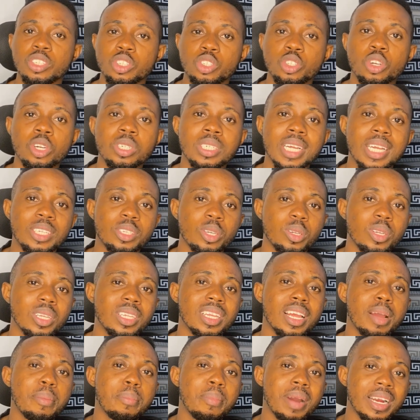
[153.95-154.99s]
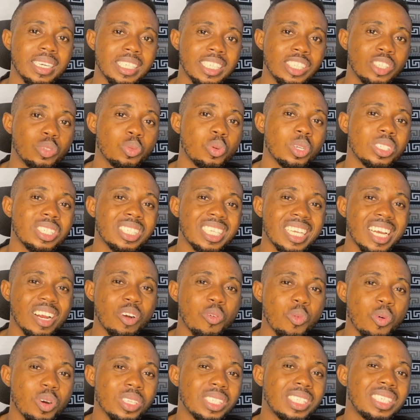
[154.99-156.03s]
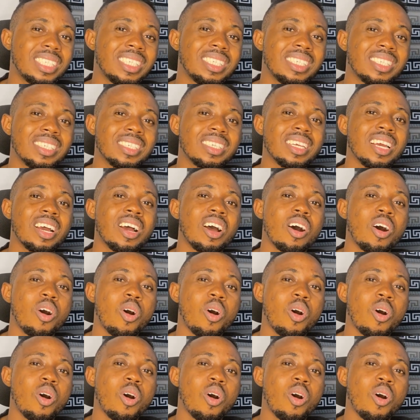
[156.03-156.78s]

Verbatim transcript: so that your data matches what's, what is